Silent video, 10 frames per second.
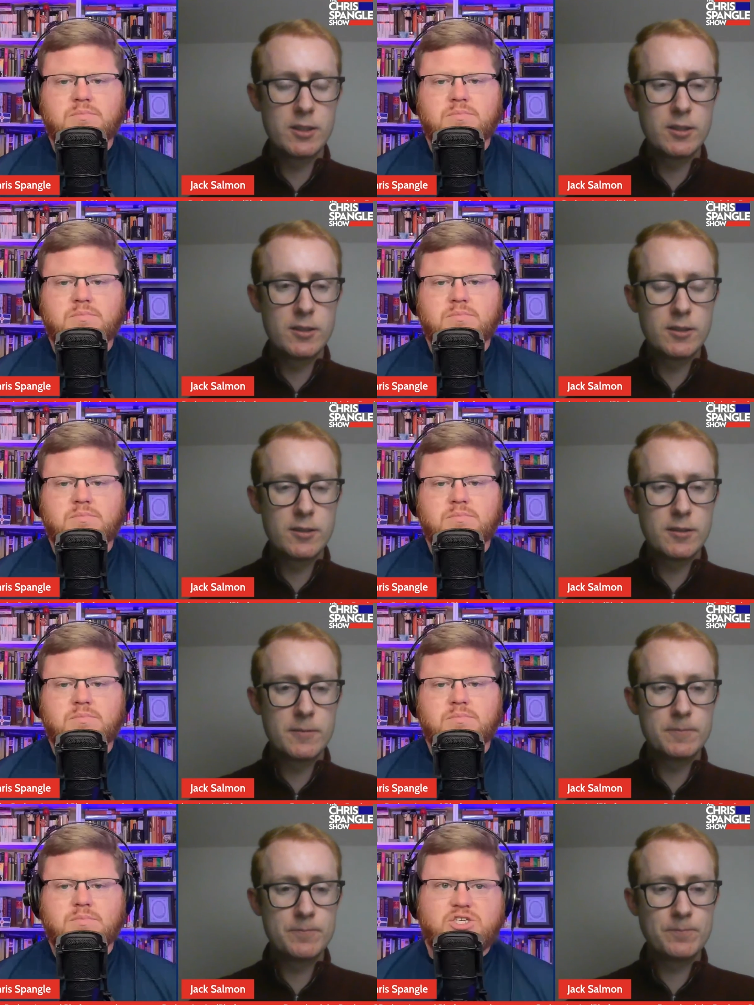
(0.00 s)
Speaker 1: right, we'll link that
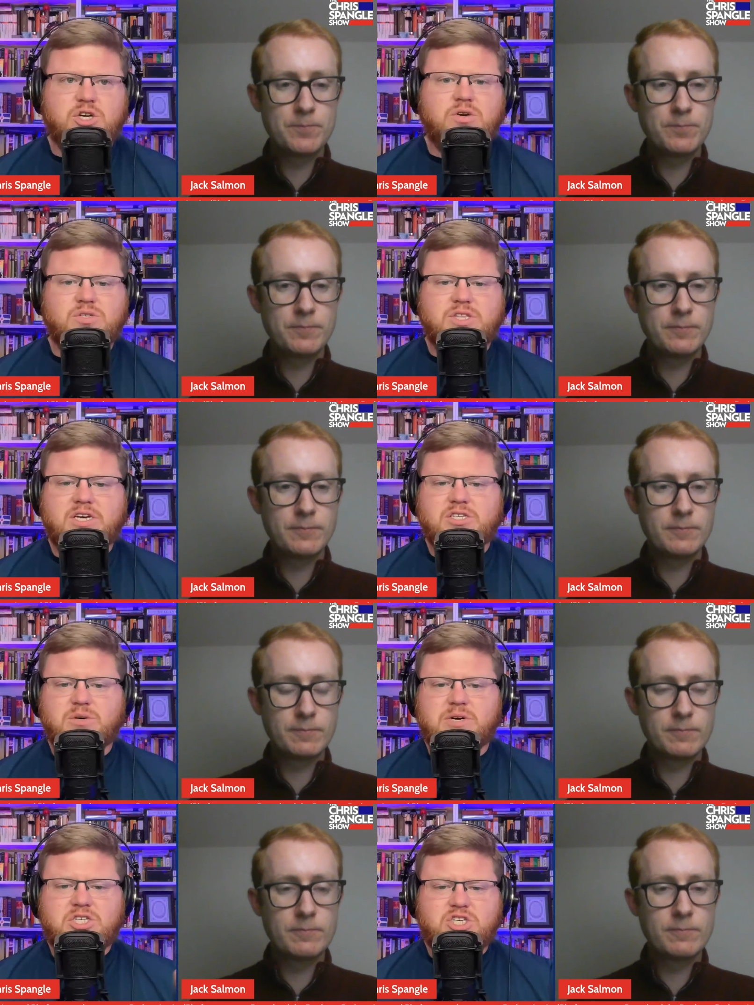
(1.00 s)
in the show notes. Thanks so
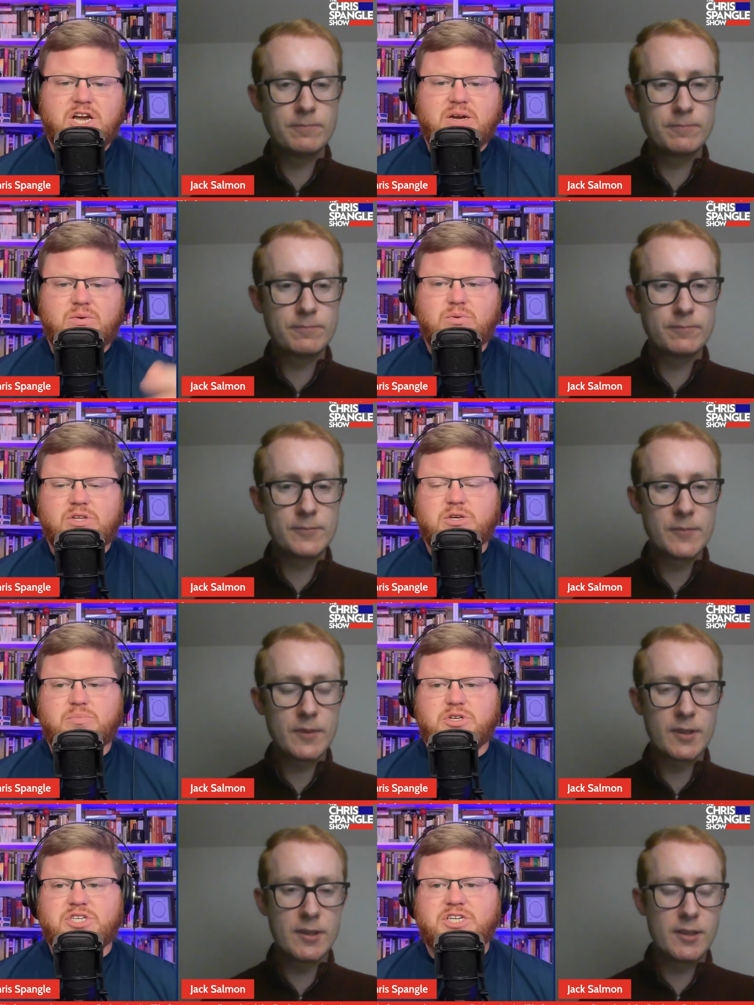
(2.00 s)
much, Jack. We really
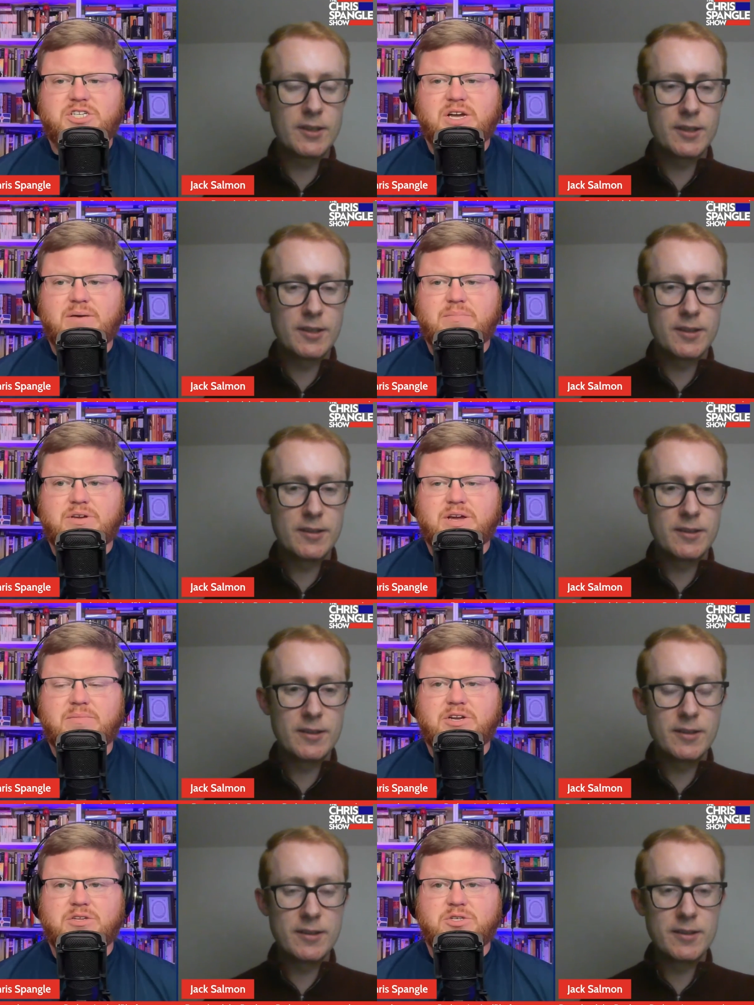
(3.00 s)
appreciate you coming
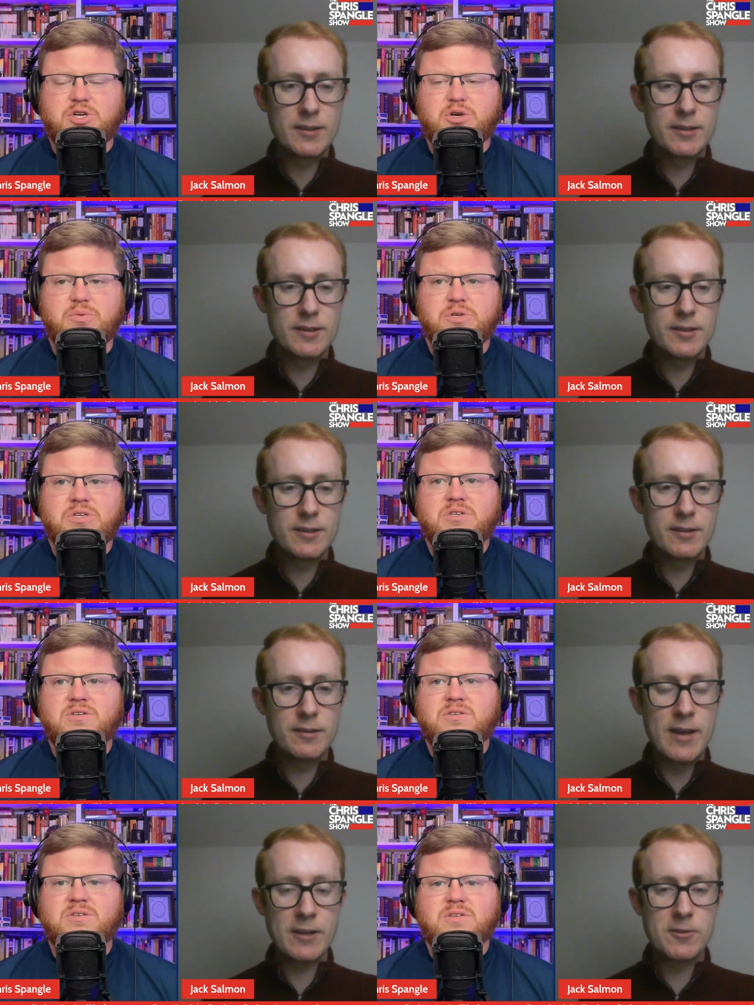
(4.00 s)
on the show.
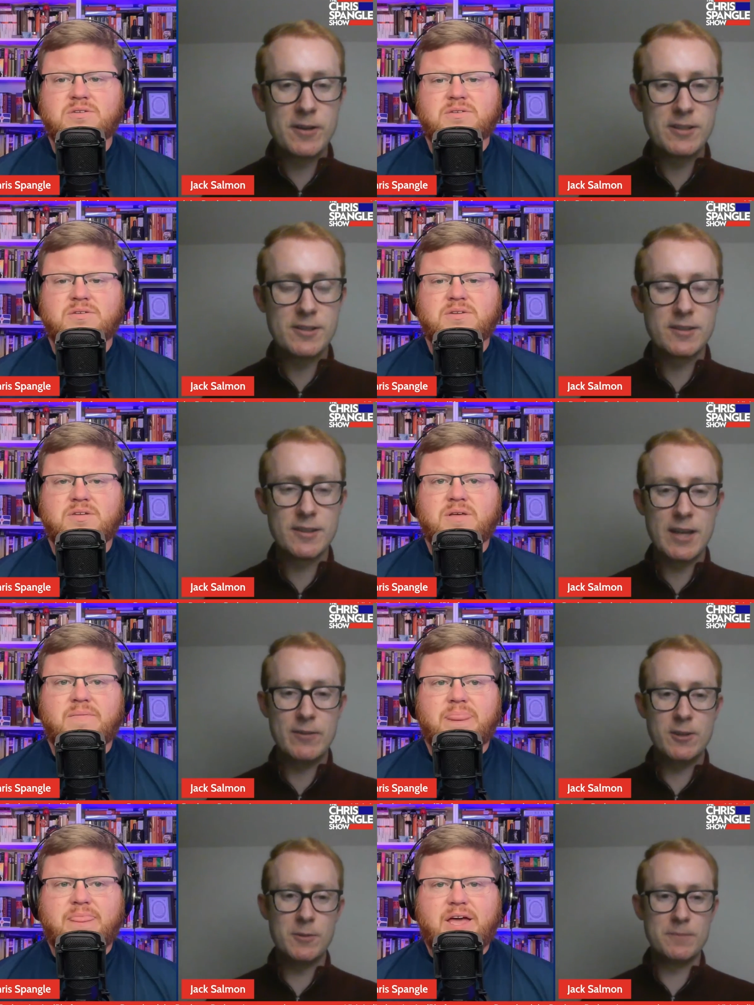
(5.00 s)
Speaker 2: Thanks, Chris. Have a
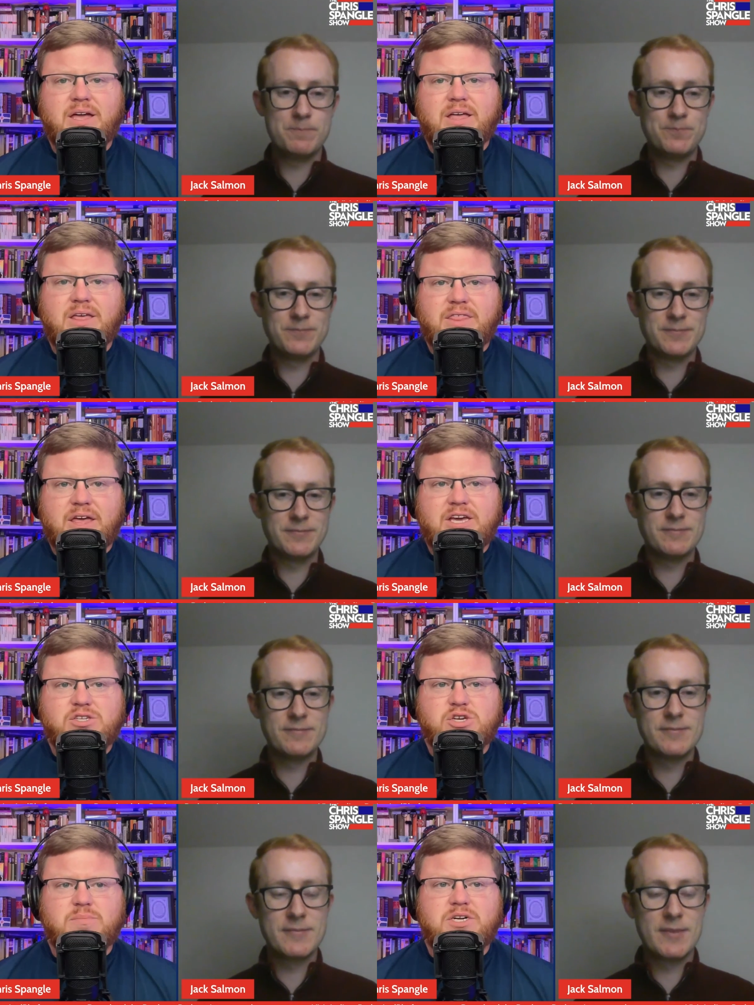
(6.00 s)
good Thank- one.
Speaker 1: Thank you
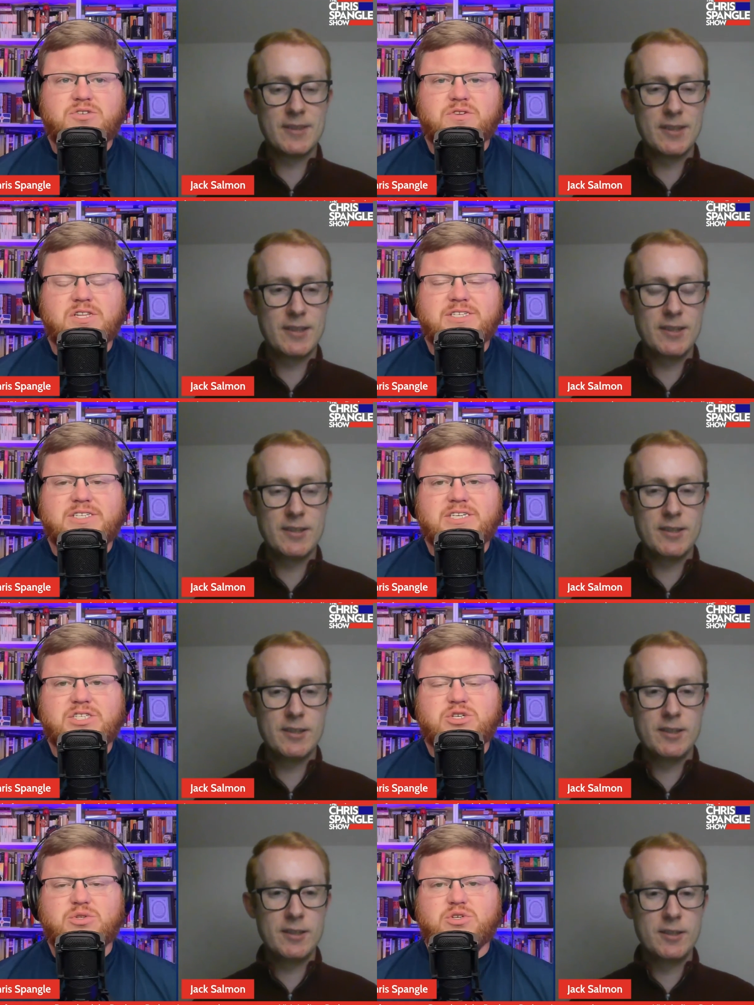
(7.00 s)
so much for listening
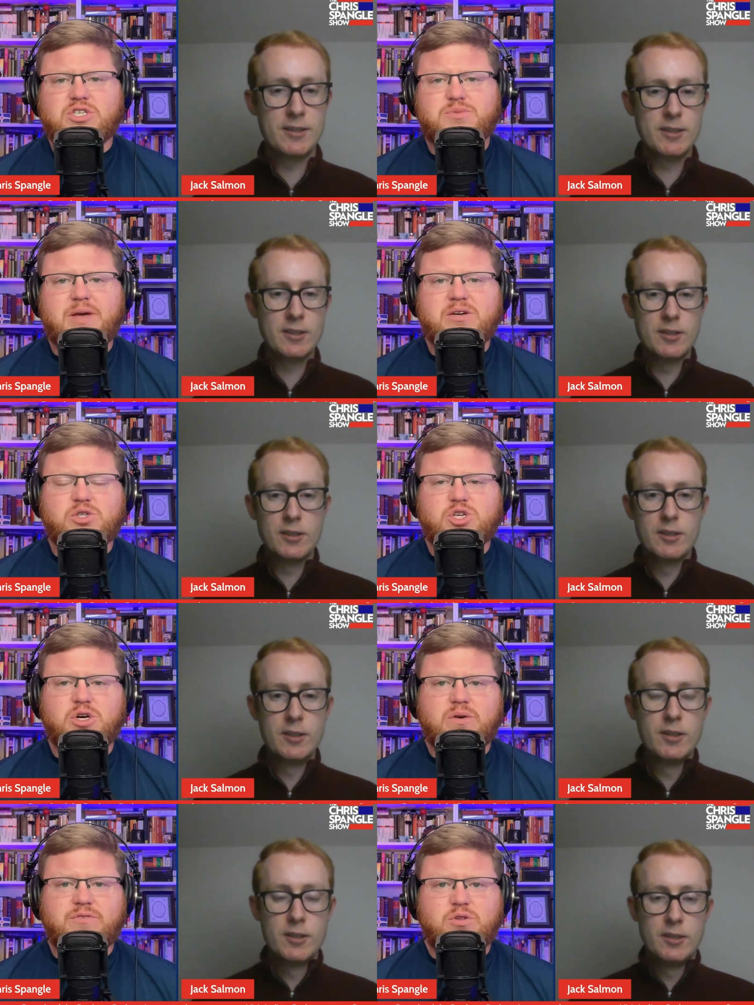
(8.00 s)
to the Chris Spangle Show.
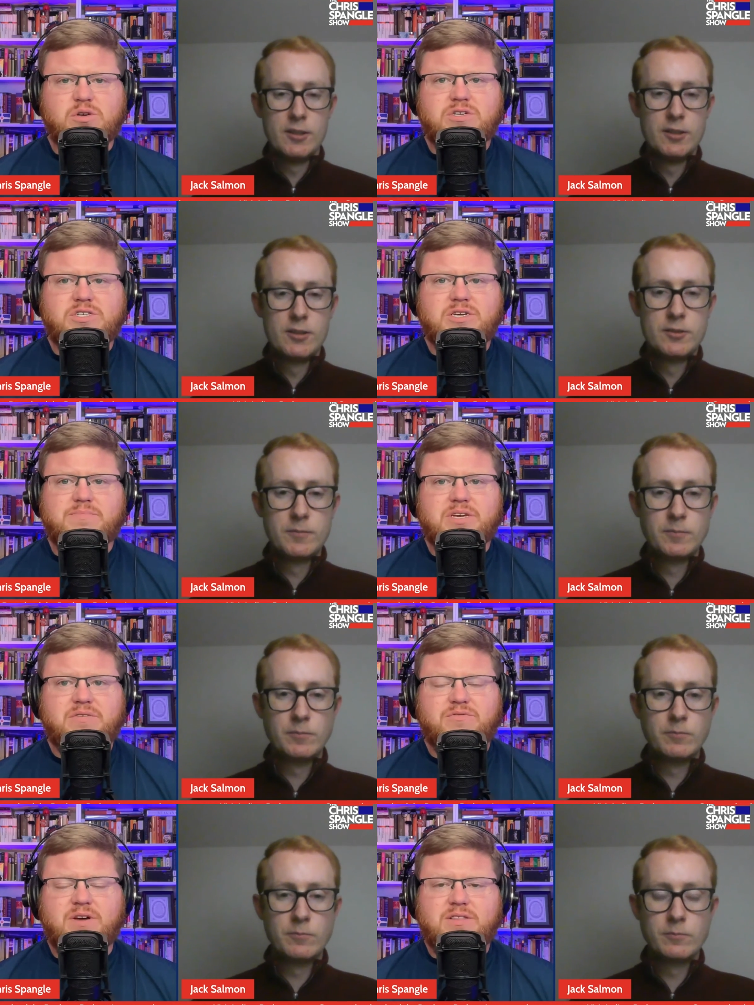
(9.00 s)
If you learned something, if
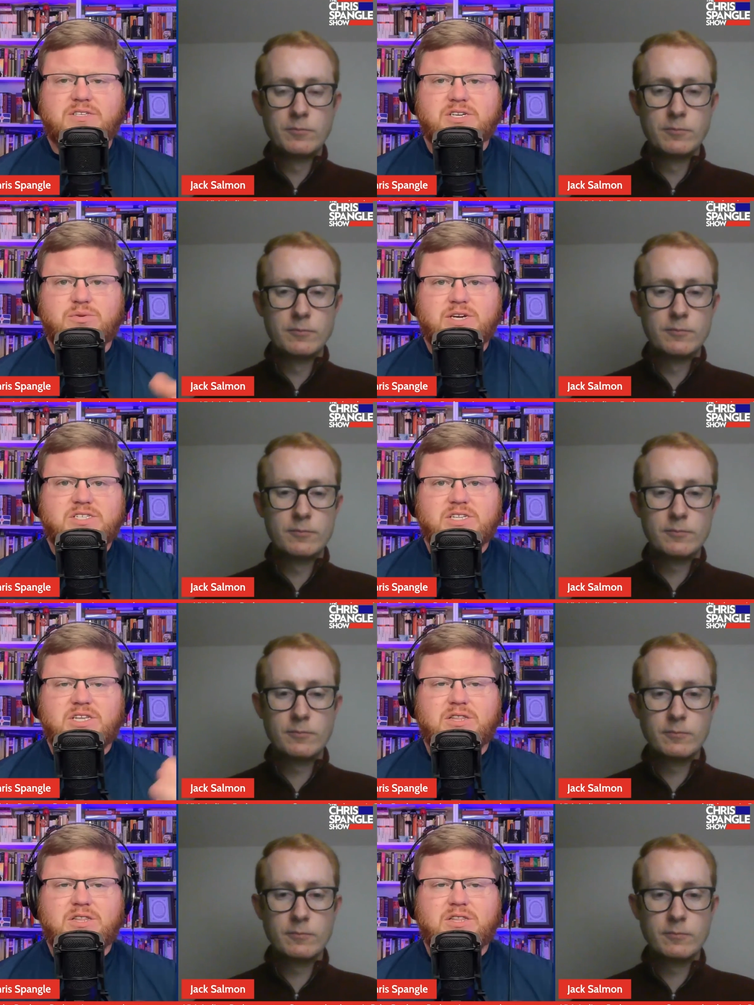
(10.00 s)
you found this interesting, then